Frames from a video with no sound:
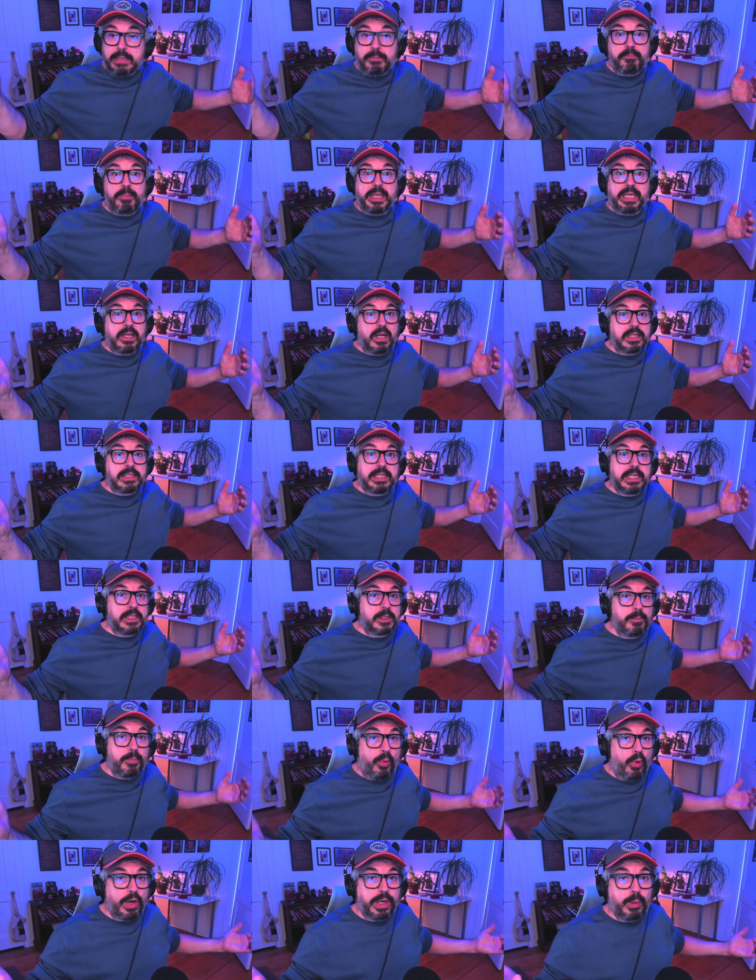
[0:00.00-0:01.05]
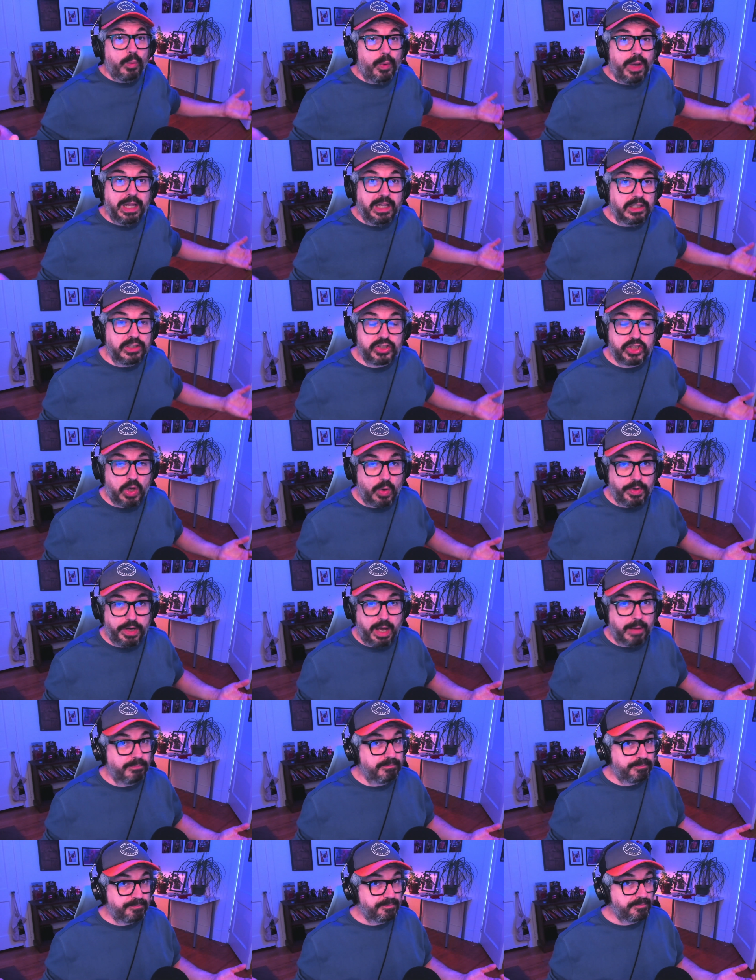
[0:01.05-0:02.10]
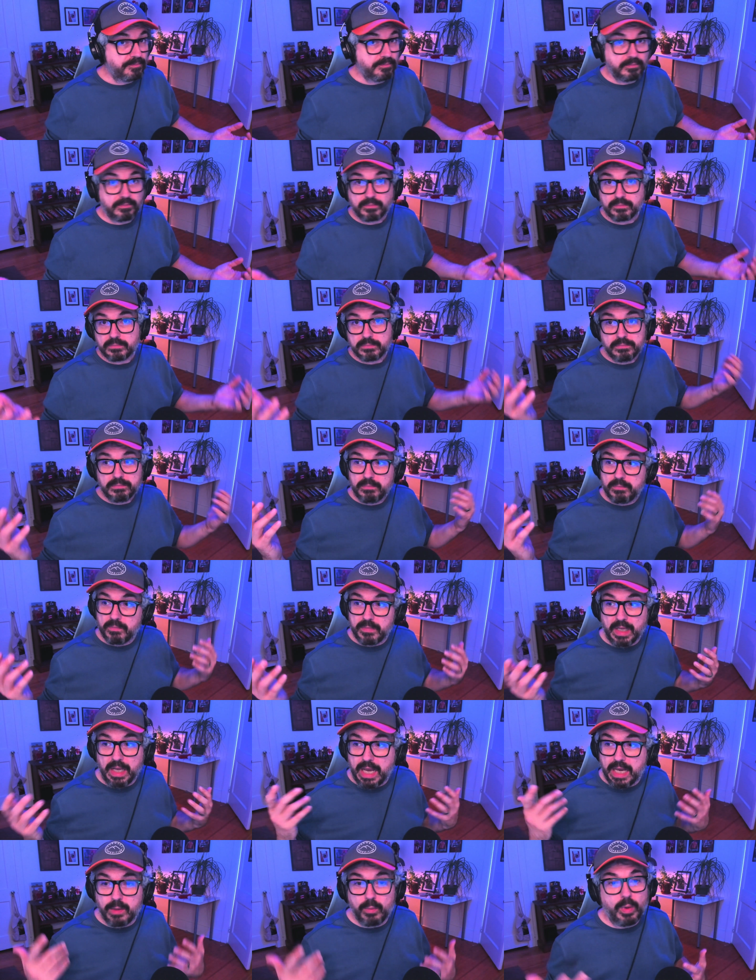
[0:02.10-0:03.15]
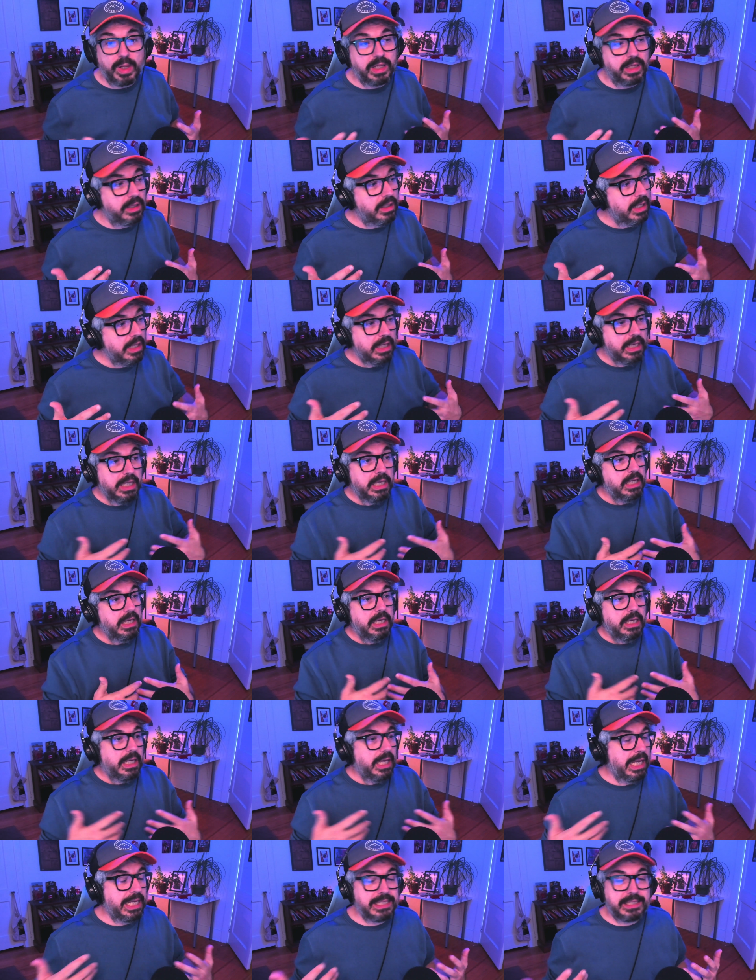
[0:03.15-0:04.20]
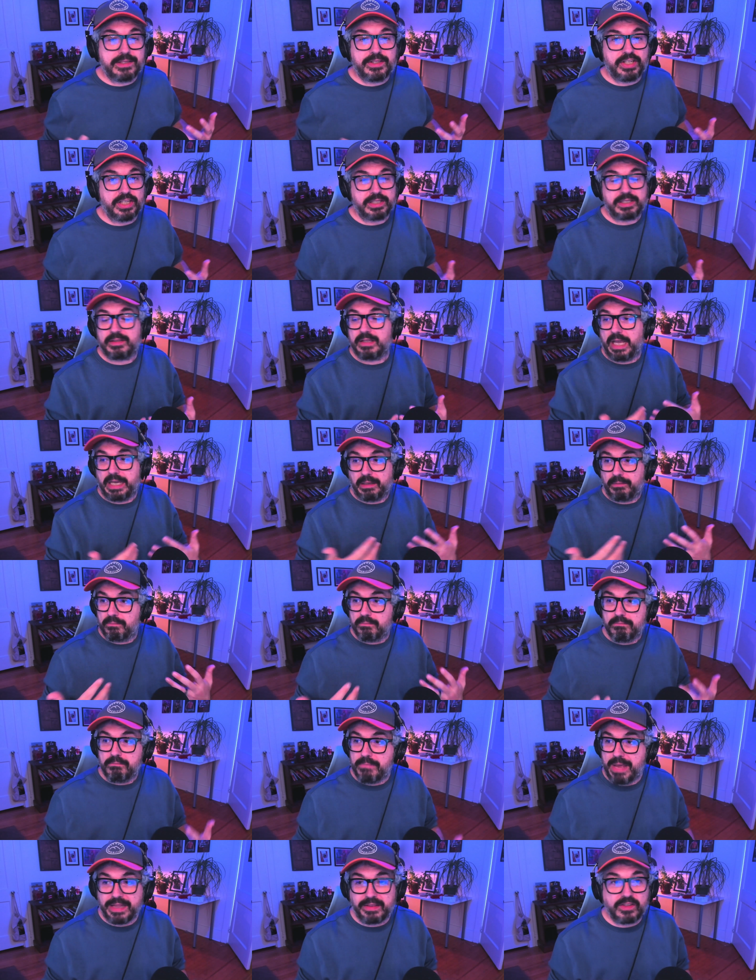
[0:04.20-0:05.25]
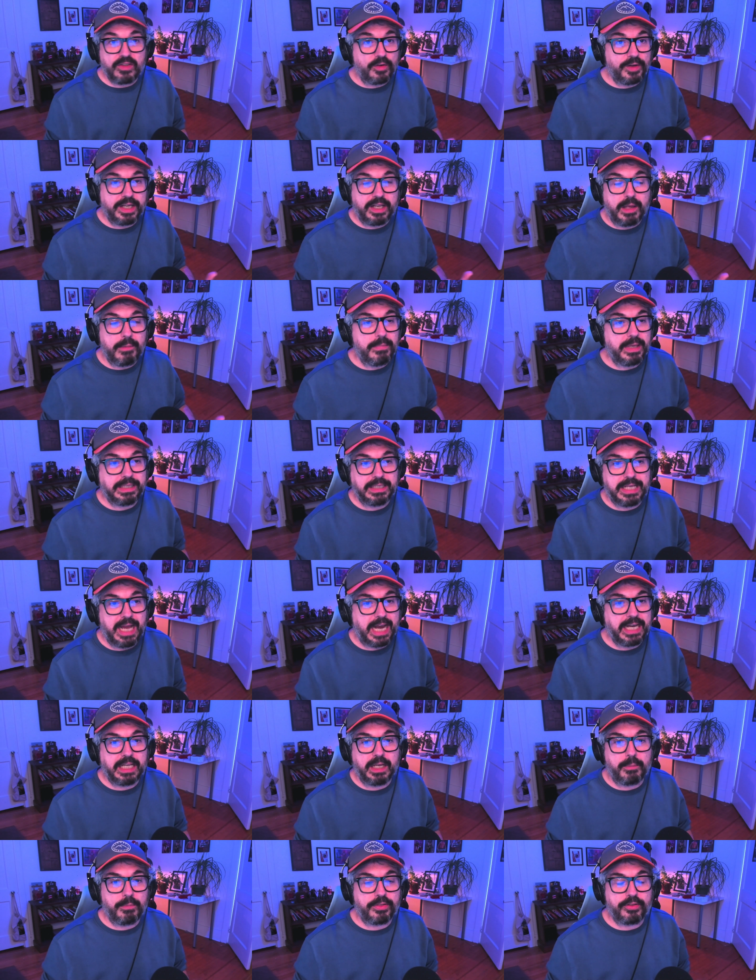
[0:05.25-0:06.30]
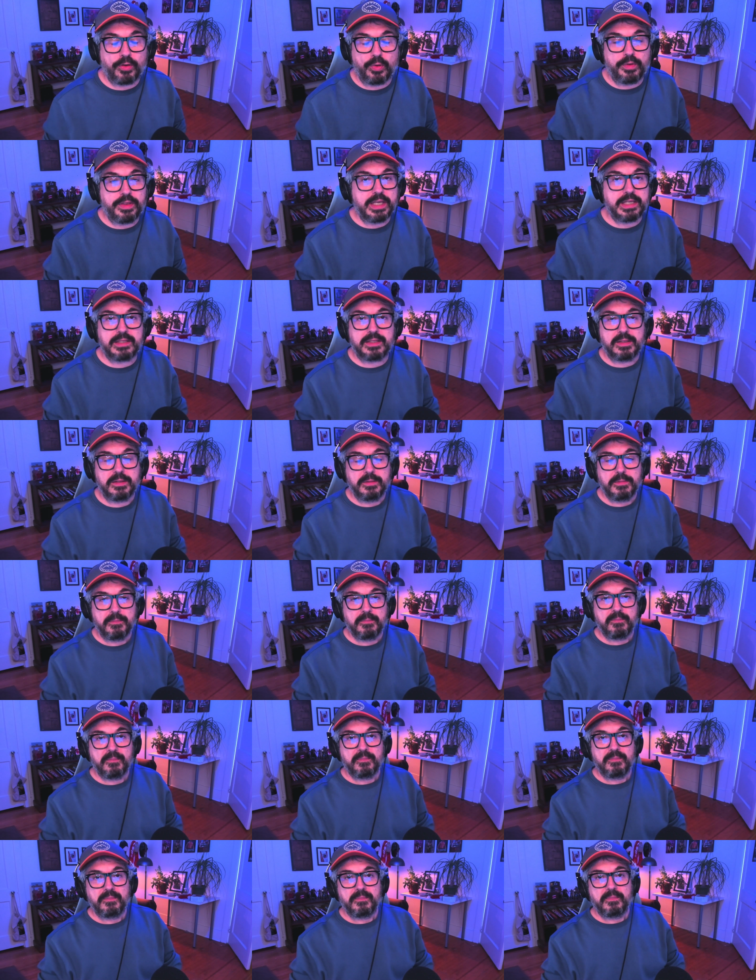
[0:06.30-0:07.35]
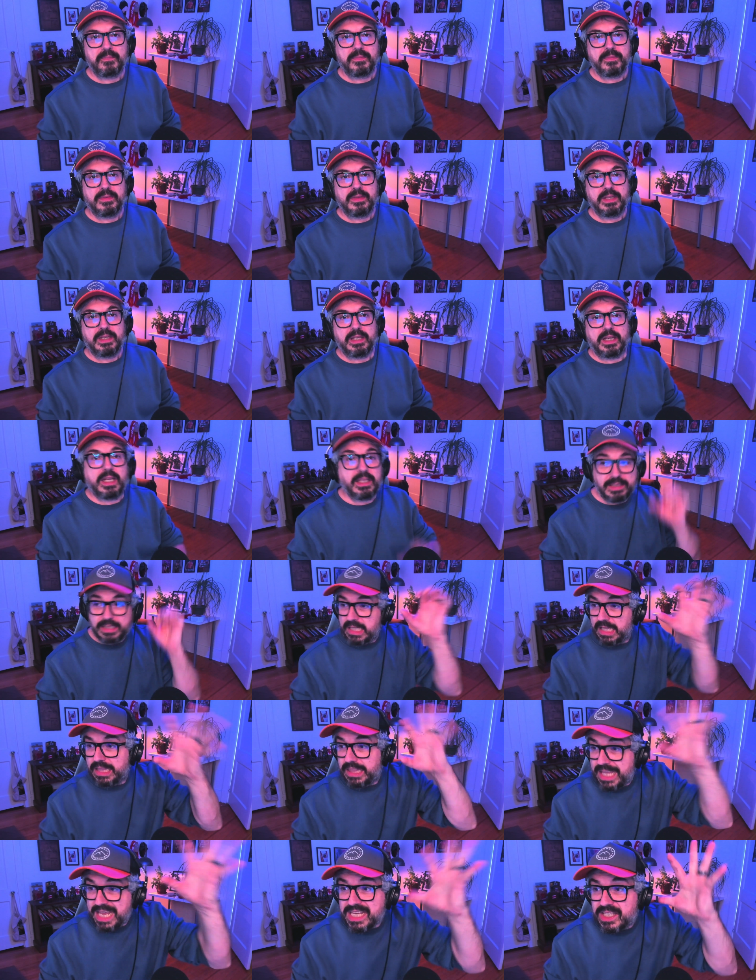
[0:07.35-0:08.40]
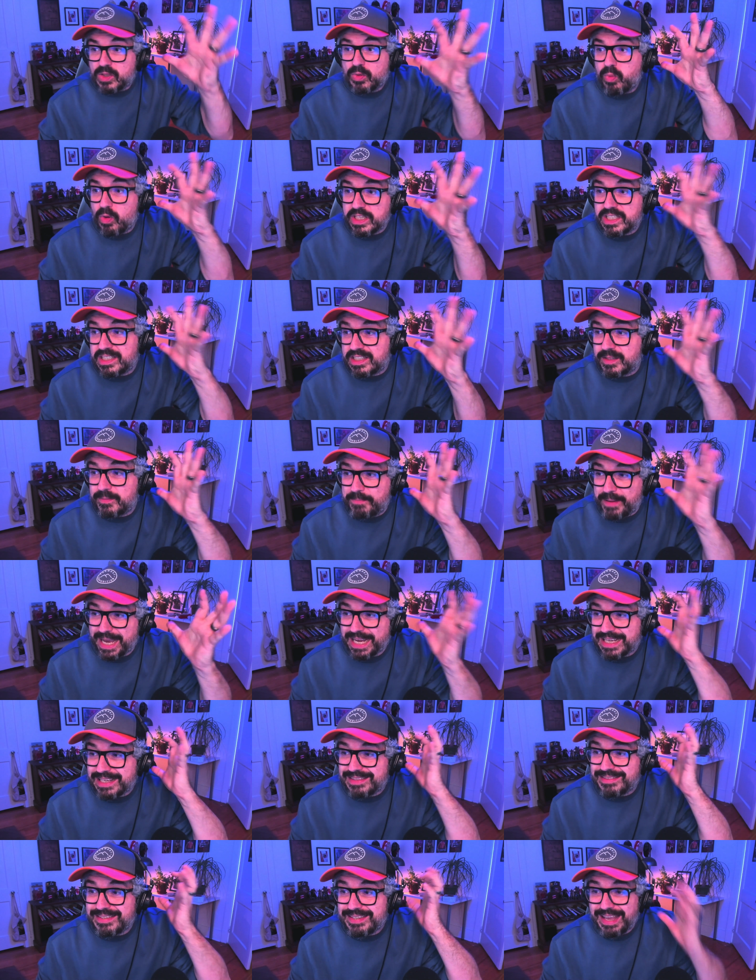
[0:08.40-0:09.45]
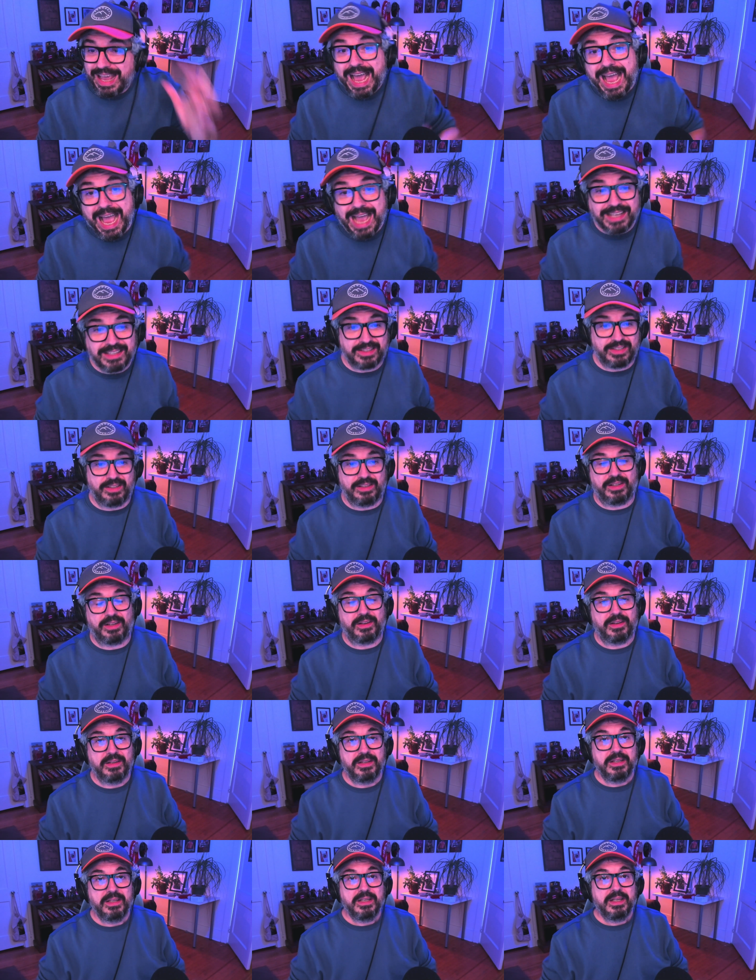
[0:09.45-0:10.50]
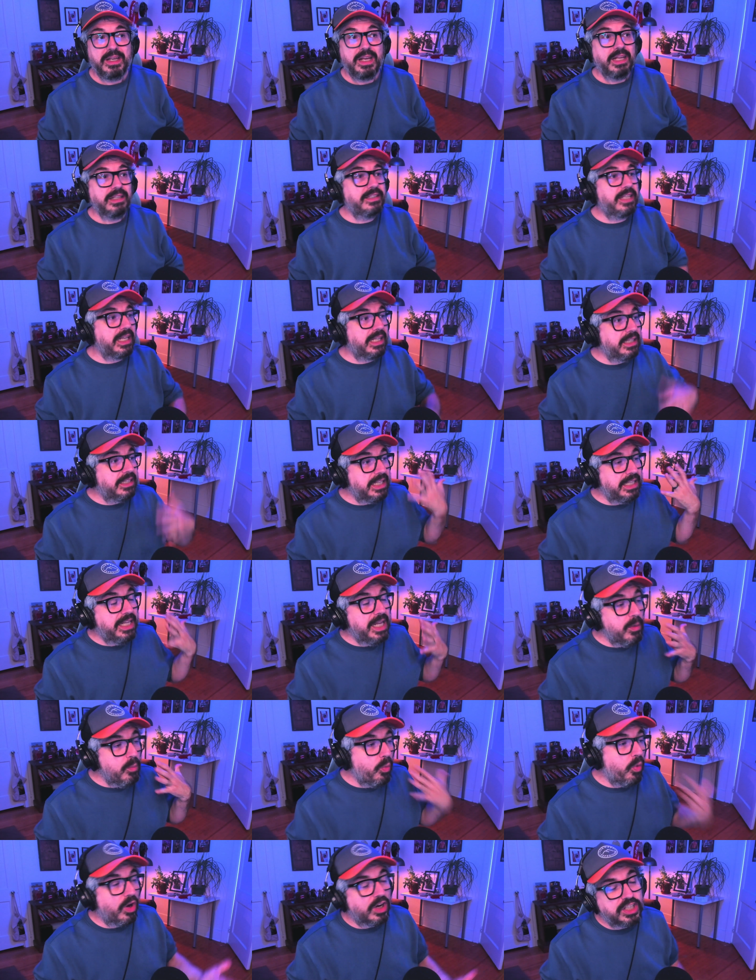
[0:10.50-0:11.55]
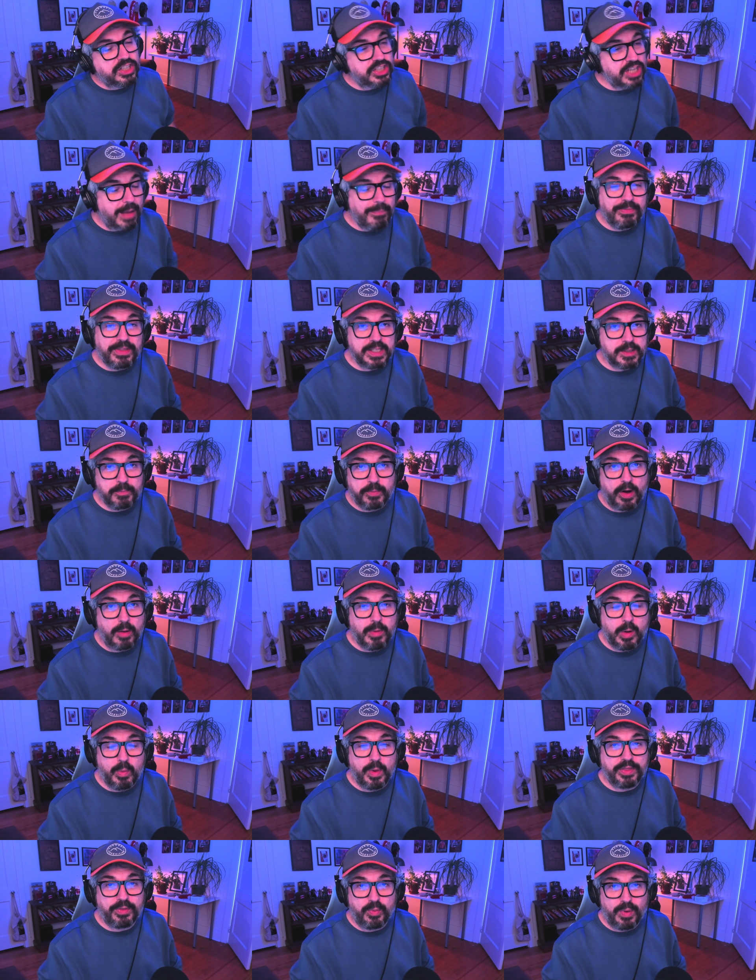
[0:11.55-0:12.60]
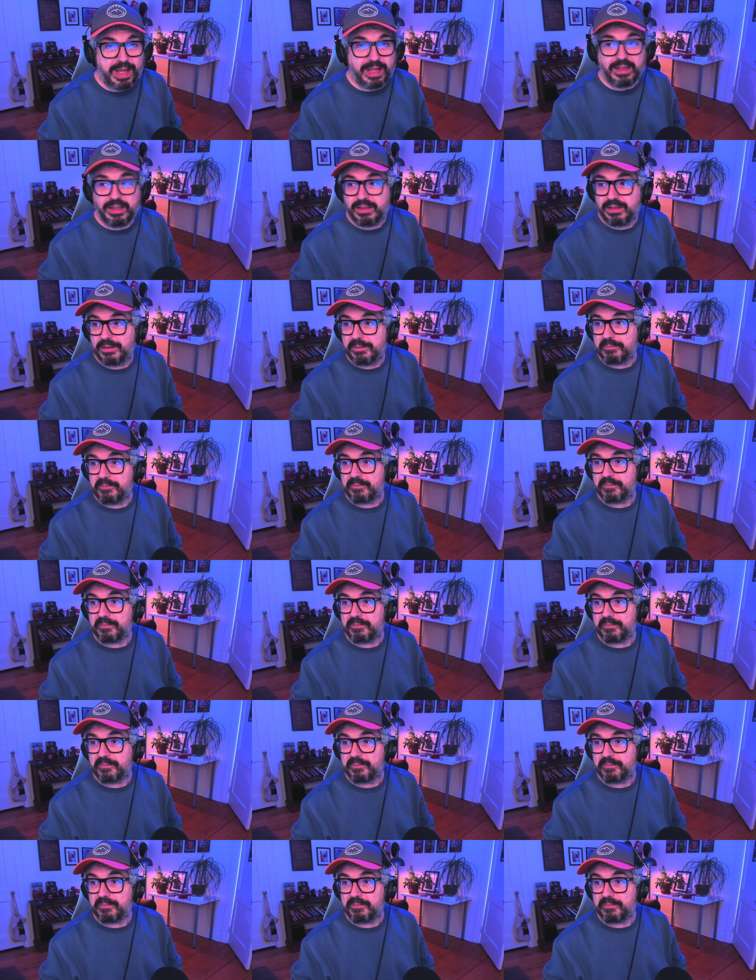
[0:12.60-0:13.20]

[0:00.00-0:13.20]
it because his boy Will showed up and Will is just like mentoring him and guiding him through this? This was spectacular. Did, did he workshop this promo with Will?